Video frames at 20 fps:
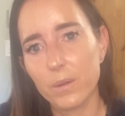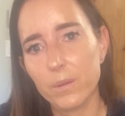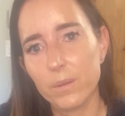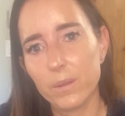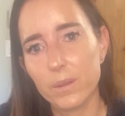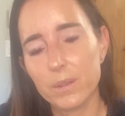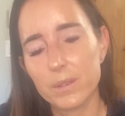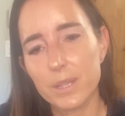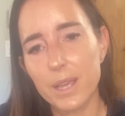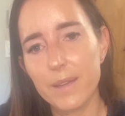
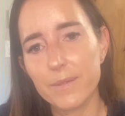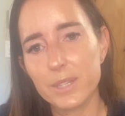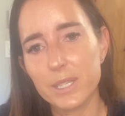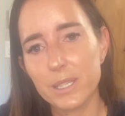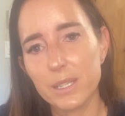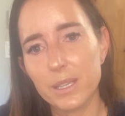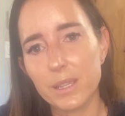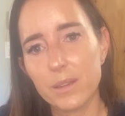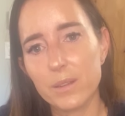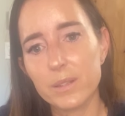
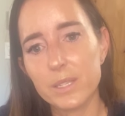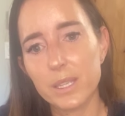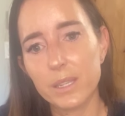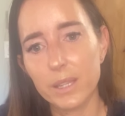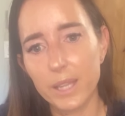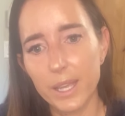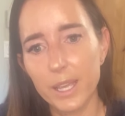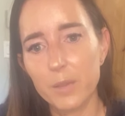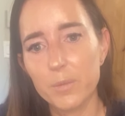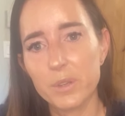There's a
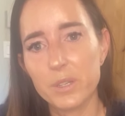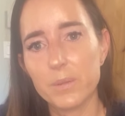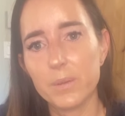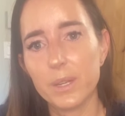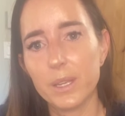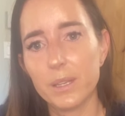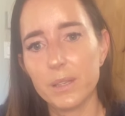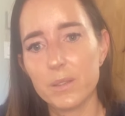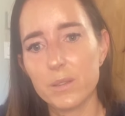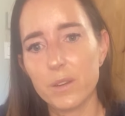link
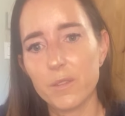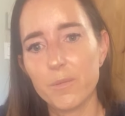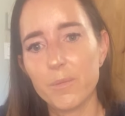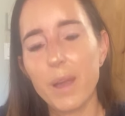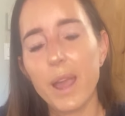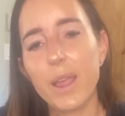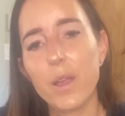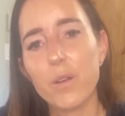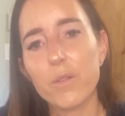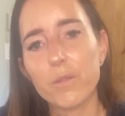between sort of
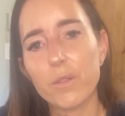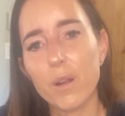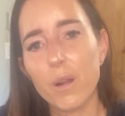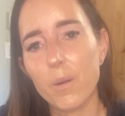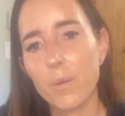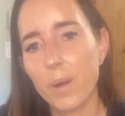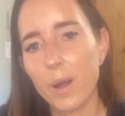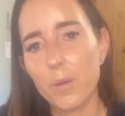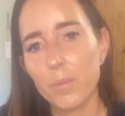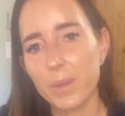my
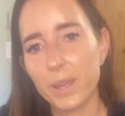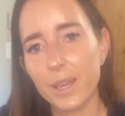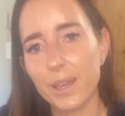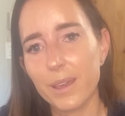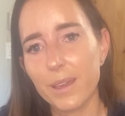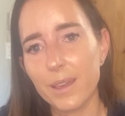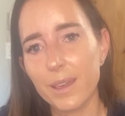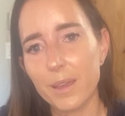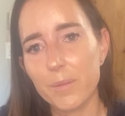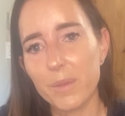overall
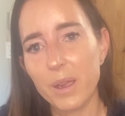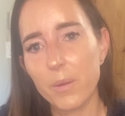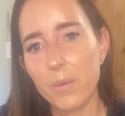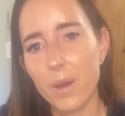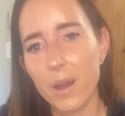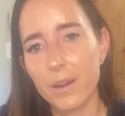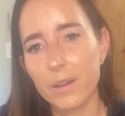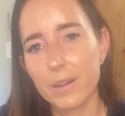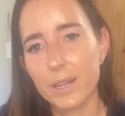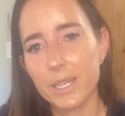well-being and my
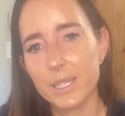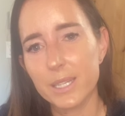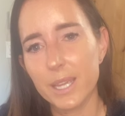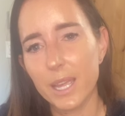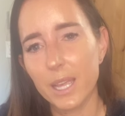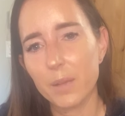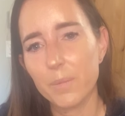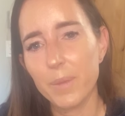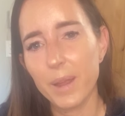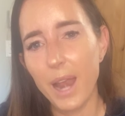water
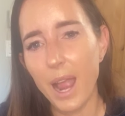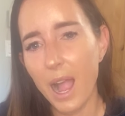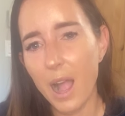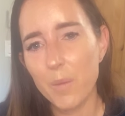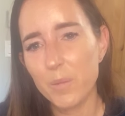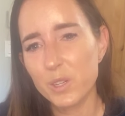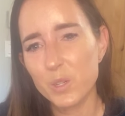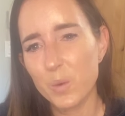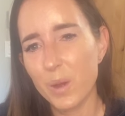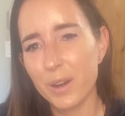intake, but how
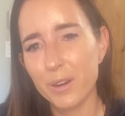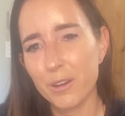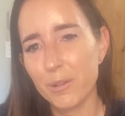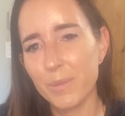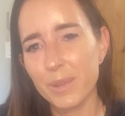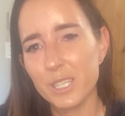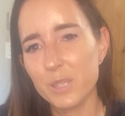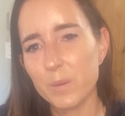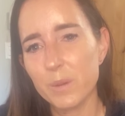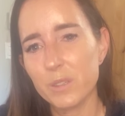much water am
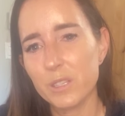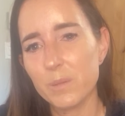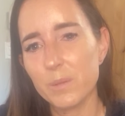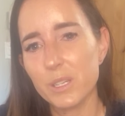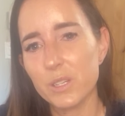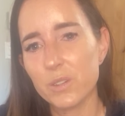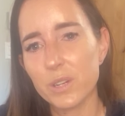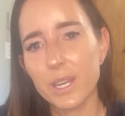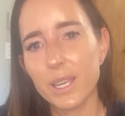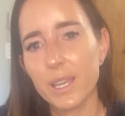I supposed to
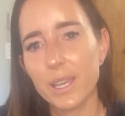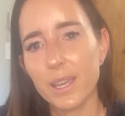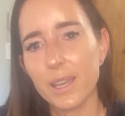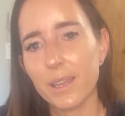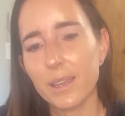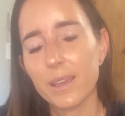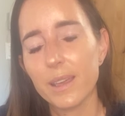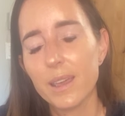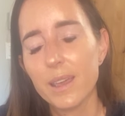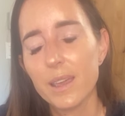be
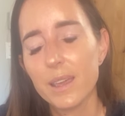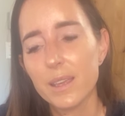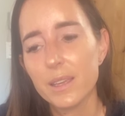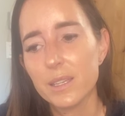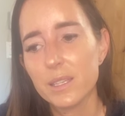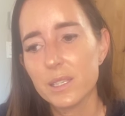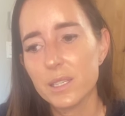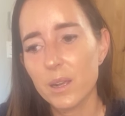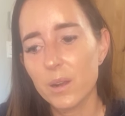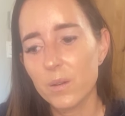drinking?
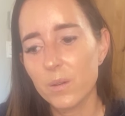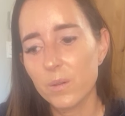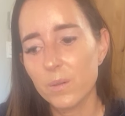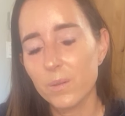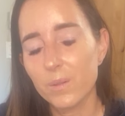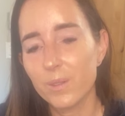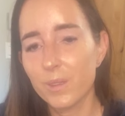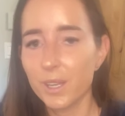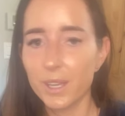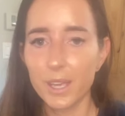So
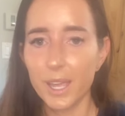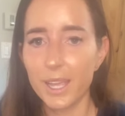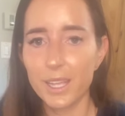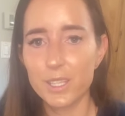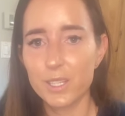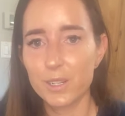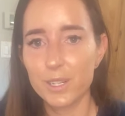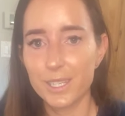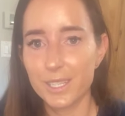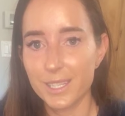the
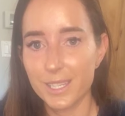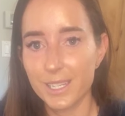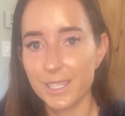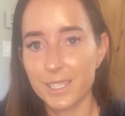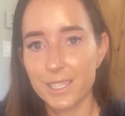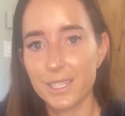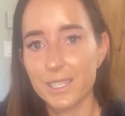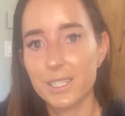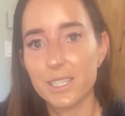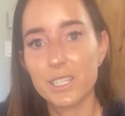answer is
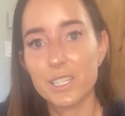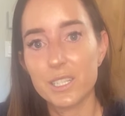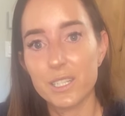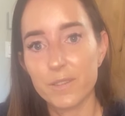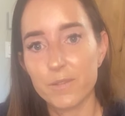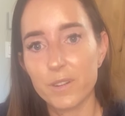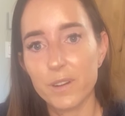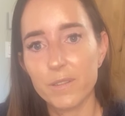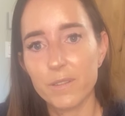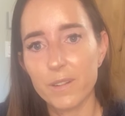it's just
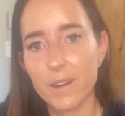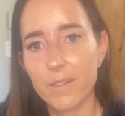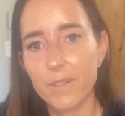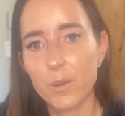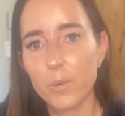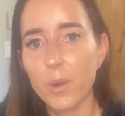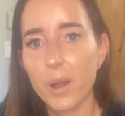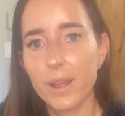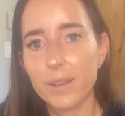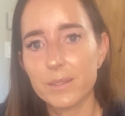different for
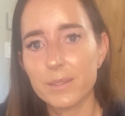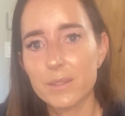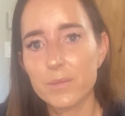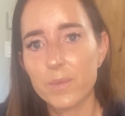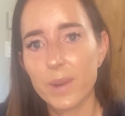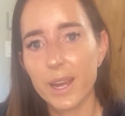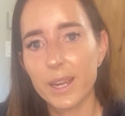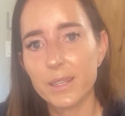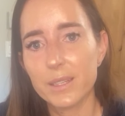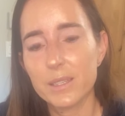everyone,
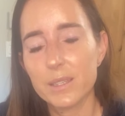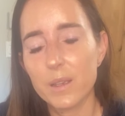right?